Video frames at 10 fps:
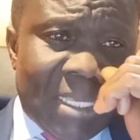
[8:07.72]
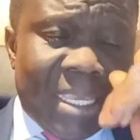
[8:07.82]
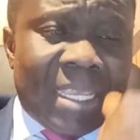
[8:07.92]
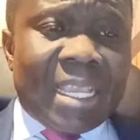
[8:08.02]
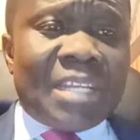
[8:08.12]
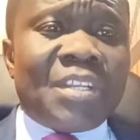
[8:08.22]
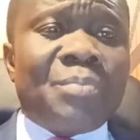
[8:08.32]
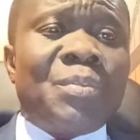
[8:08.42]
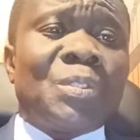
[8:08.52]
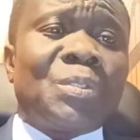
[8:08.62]
and
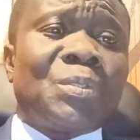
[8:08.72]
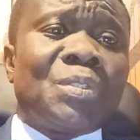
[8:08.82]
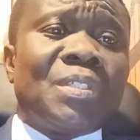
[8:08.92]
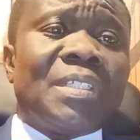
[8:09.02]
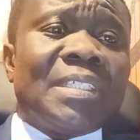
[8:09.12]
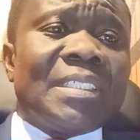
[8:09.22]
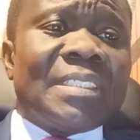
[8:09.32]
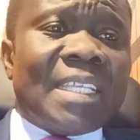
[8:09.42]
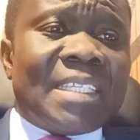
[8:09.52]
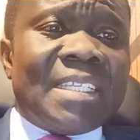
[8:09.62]
contributes to
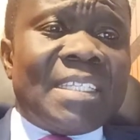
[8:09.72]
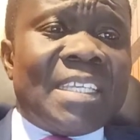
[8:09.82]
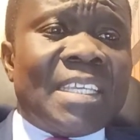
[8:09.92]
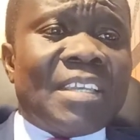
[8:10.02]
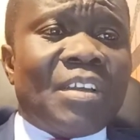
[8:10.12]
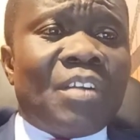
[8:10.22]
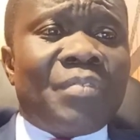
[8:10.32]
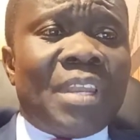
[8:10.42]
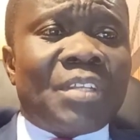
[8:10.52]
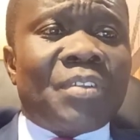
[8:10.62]
certainty
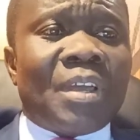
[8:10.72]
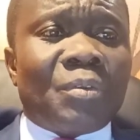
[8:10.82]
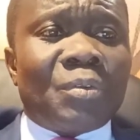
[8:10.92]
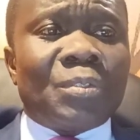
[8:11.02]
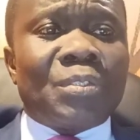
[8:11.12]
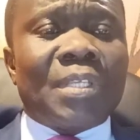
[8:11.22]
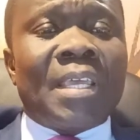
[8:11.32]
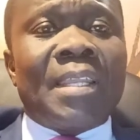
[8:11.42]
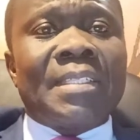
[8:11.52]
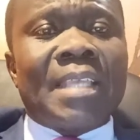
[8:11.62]
of electoral rules
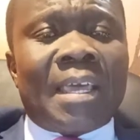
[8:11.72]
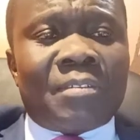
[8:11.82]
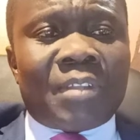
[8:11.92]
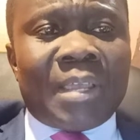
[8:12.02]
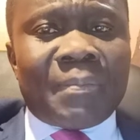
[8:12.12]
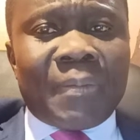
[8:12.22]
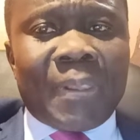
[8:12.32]
and its outcome.